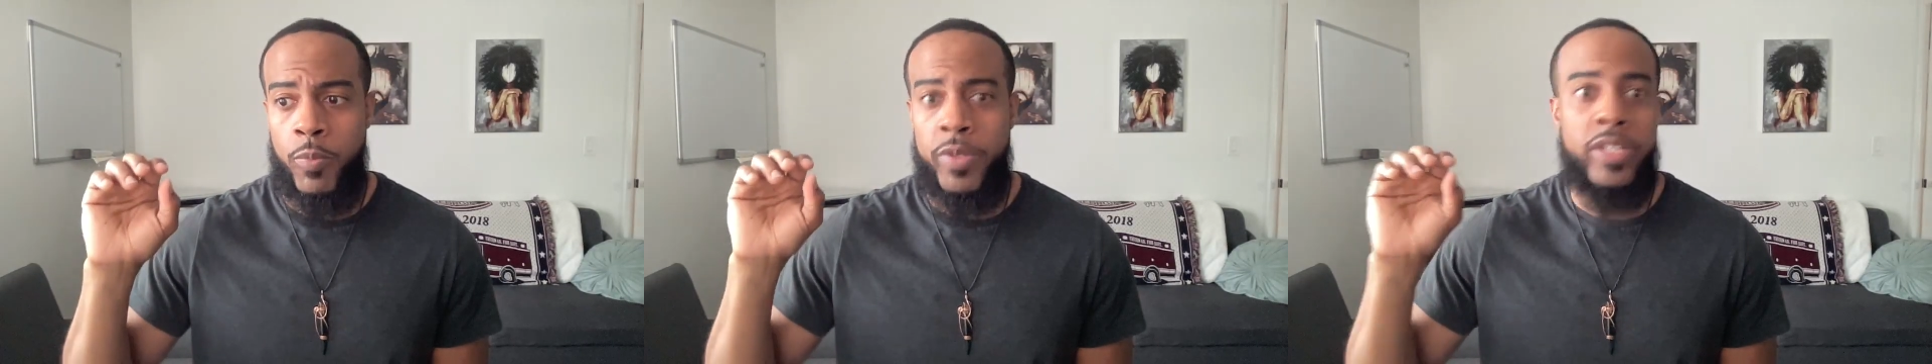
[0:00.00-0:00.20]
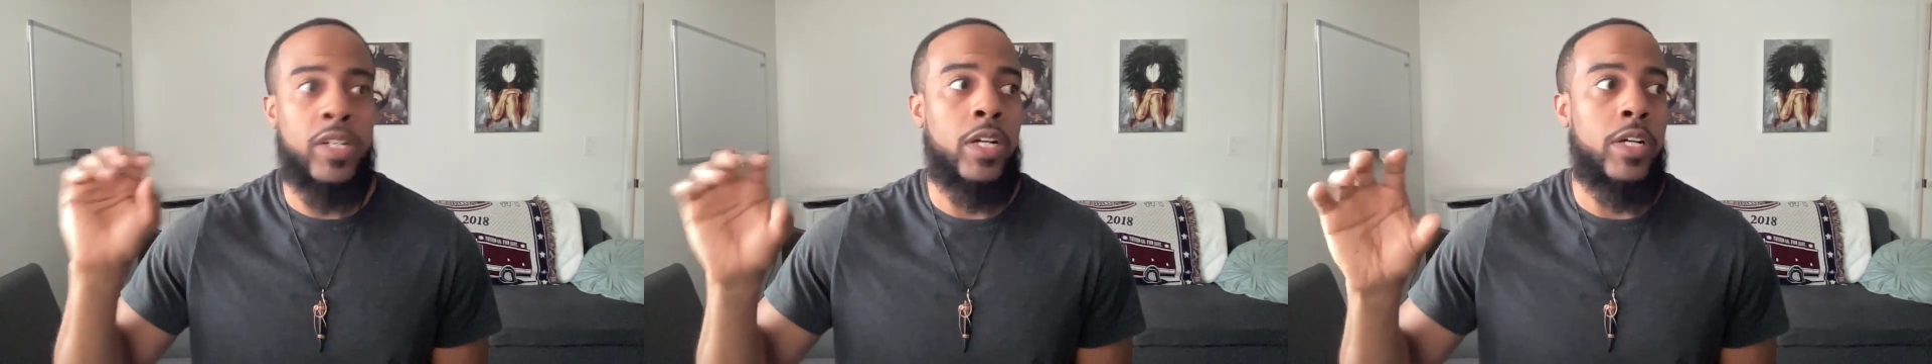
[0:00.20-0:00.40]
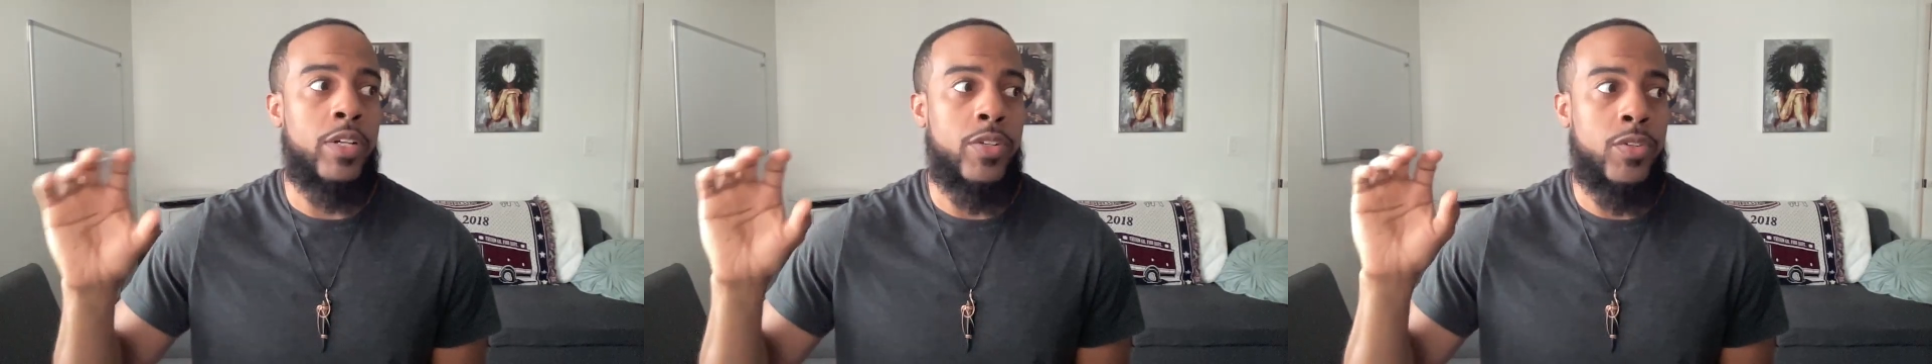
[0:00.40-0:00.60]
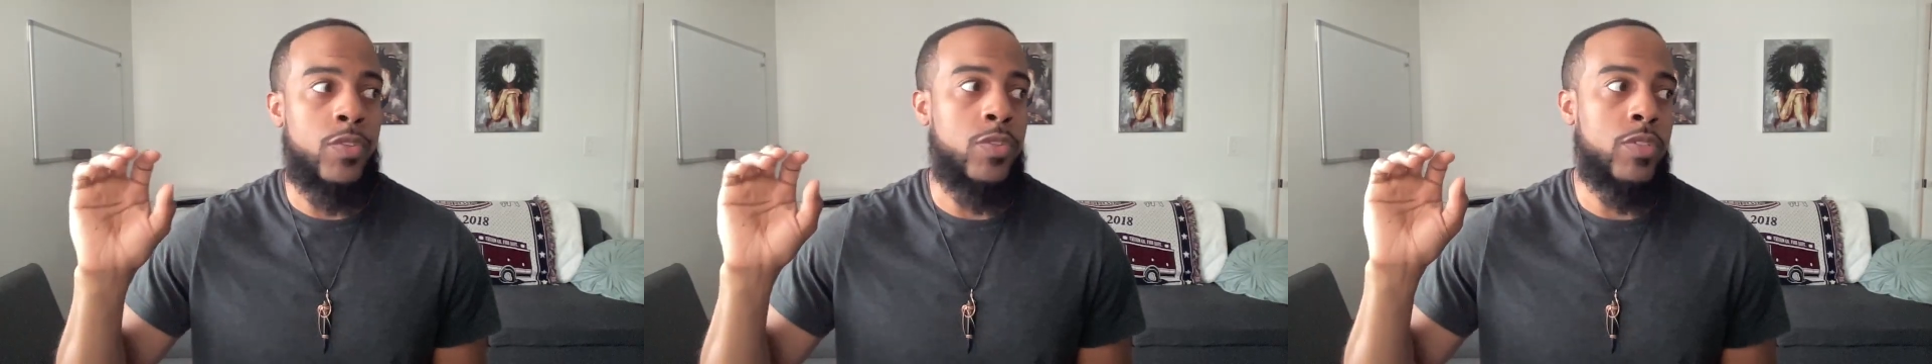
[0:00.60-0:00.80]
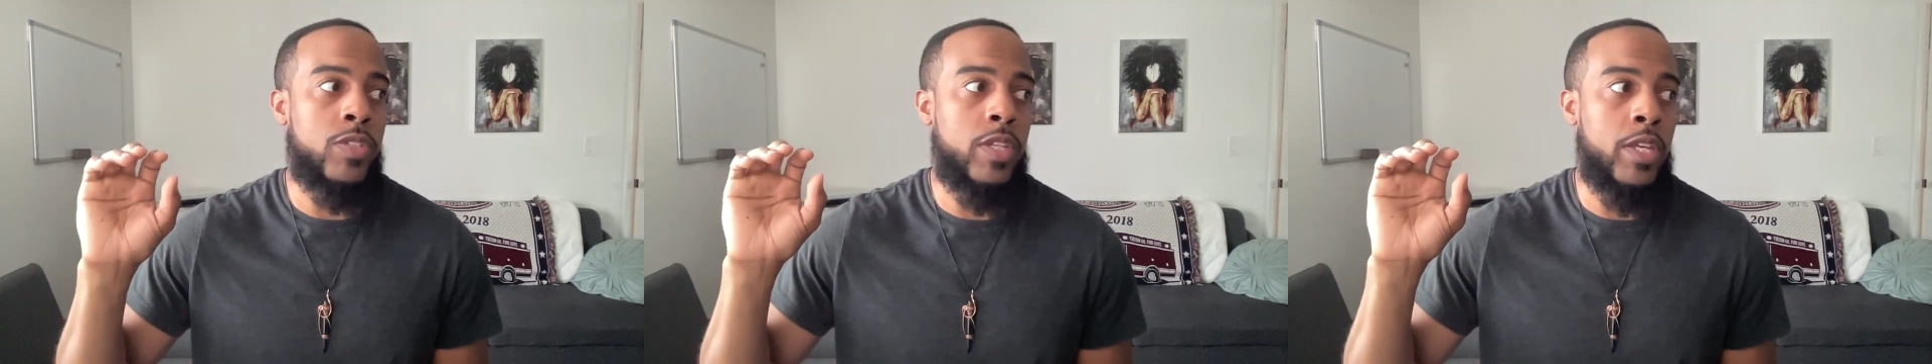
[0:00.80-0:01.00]

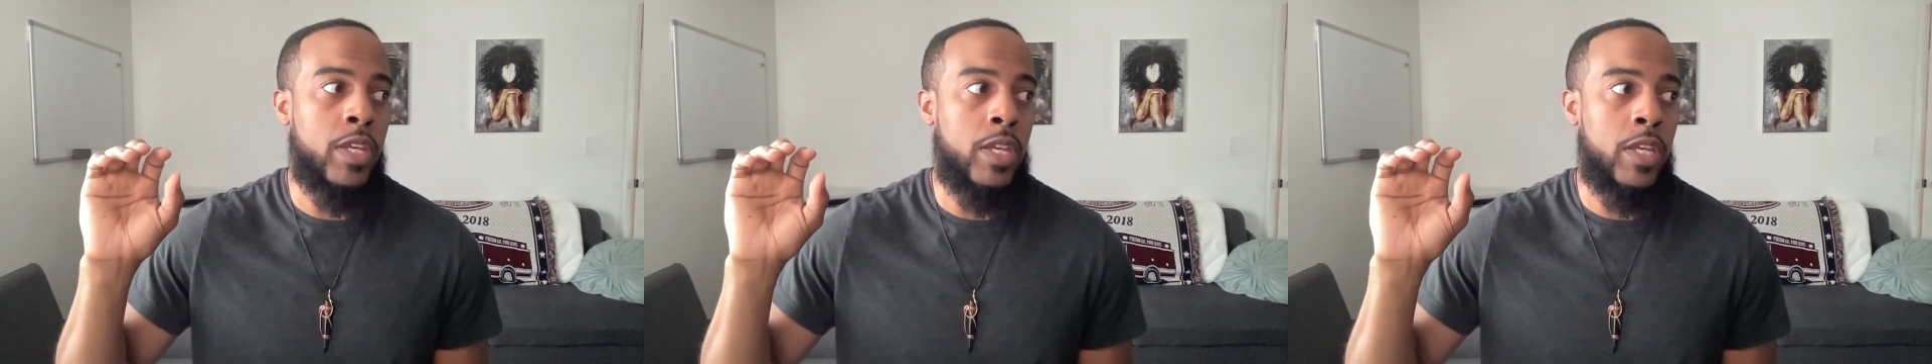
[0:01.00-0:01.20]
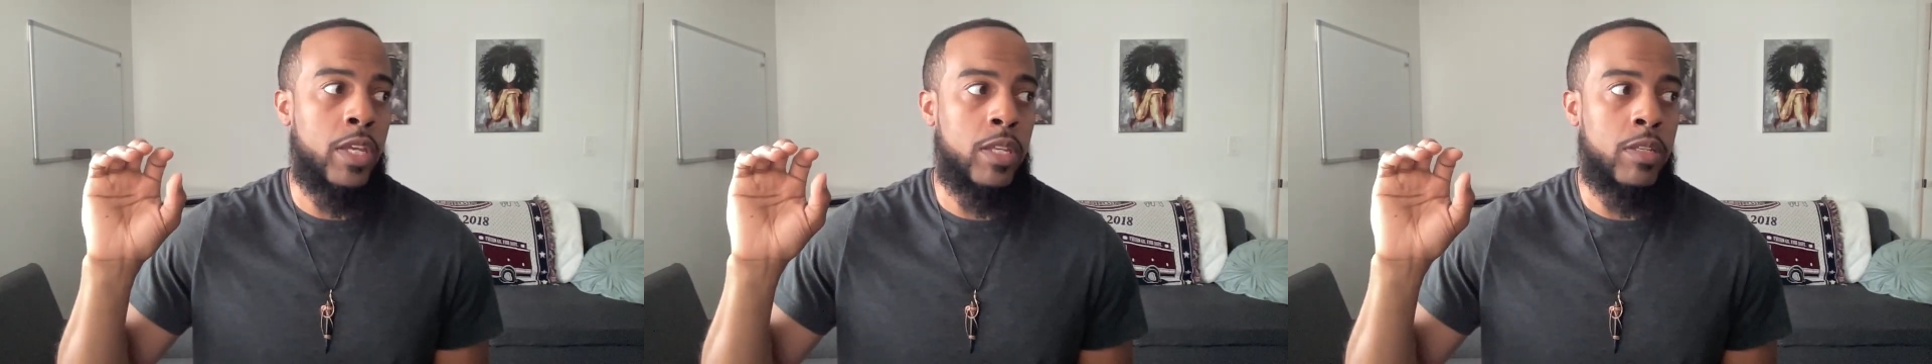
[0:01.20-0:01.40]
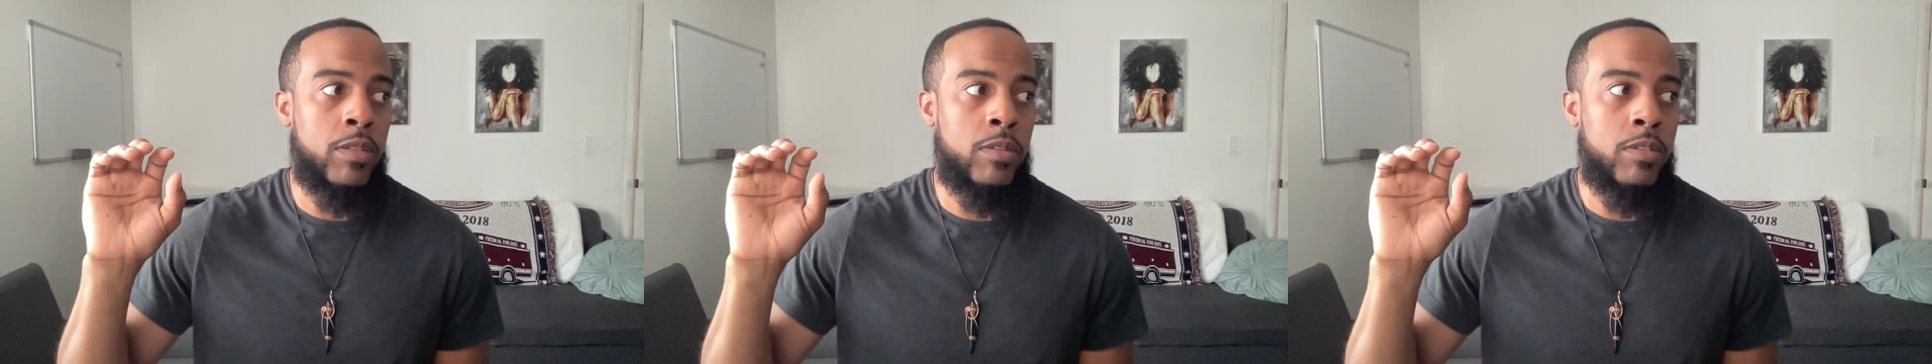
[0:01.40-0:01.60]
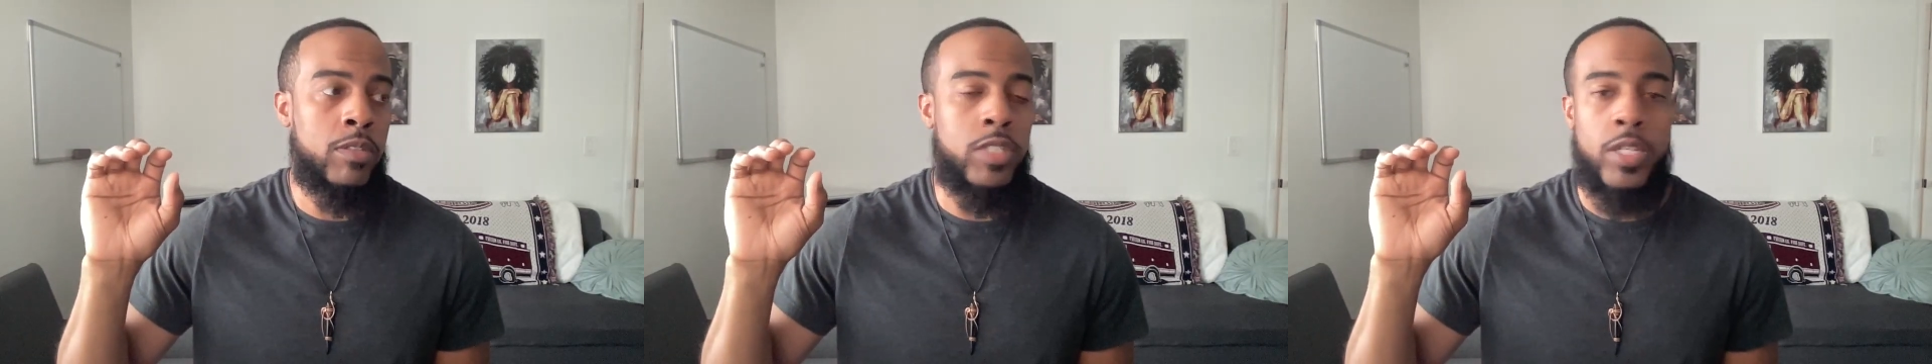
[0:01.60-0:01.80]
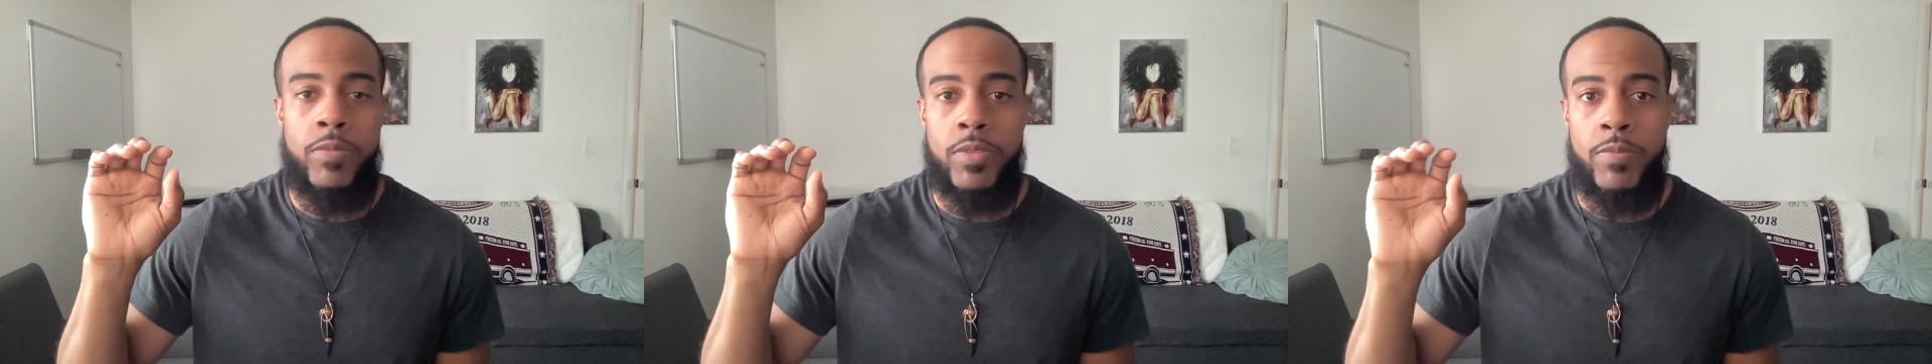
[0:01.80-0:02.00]
because it
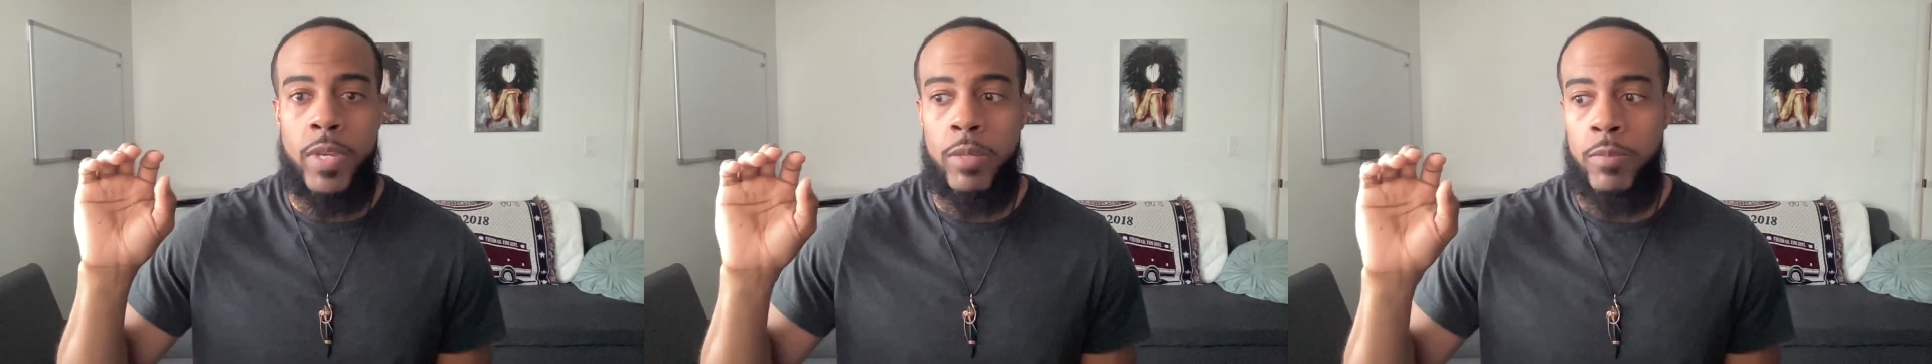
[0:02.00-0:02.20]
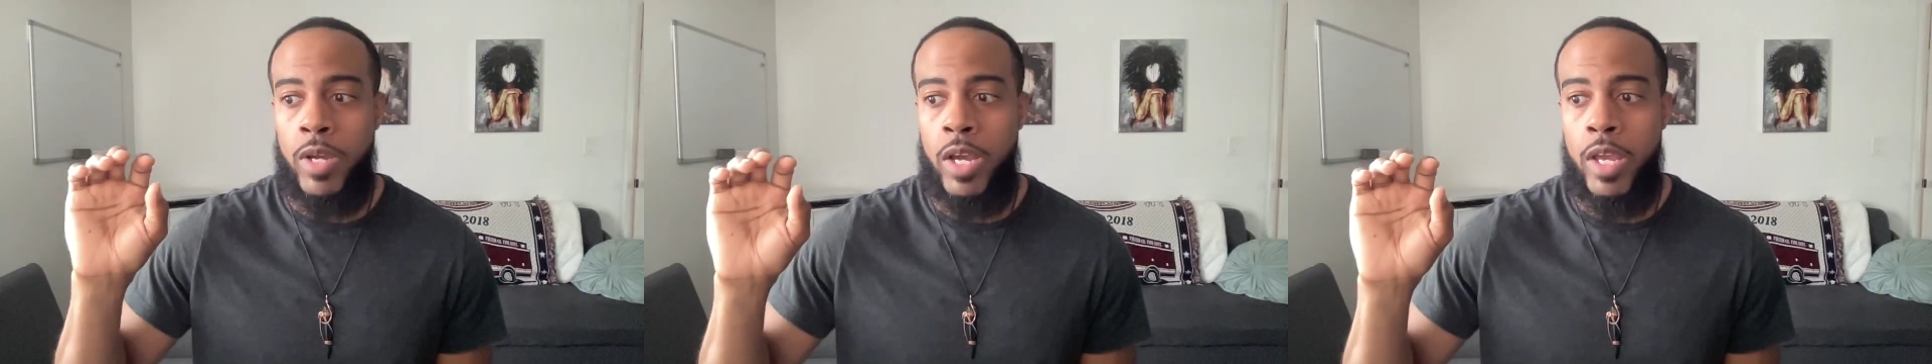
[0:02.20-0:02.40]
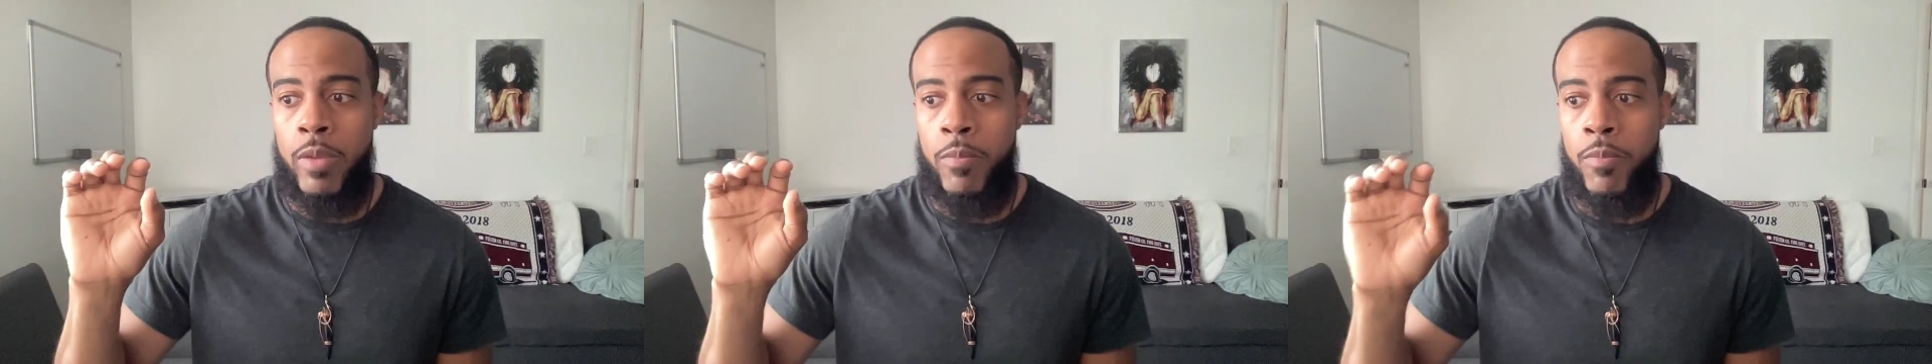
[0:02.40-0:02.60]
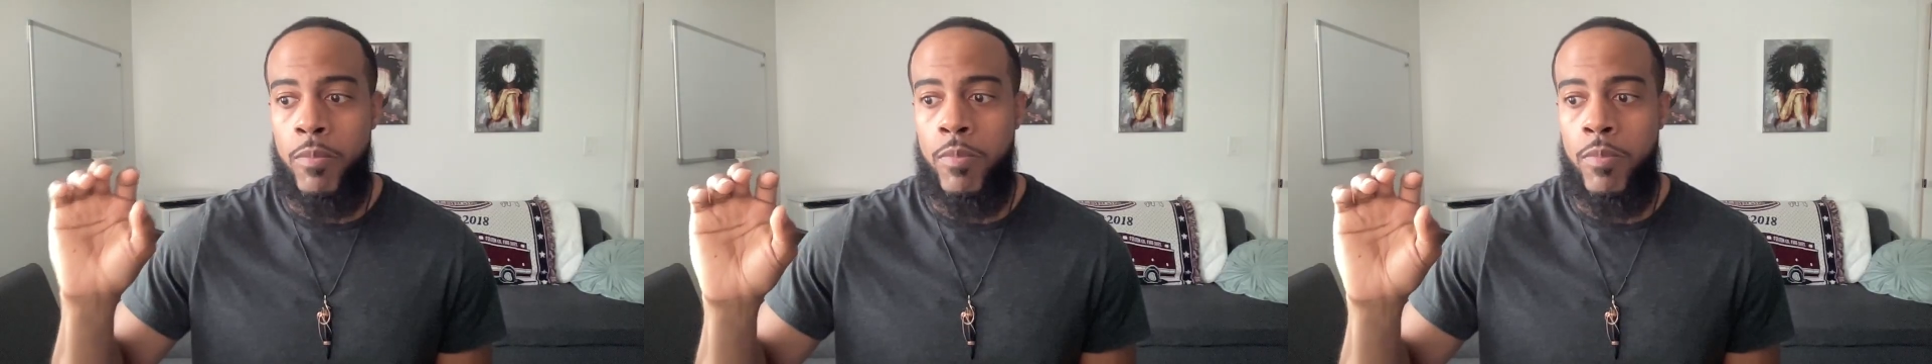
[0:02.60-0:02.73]
seemed to make my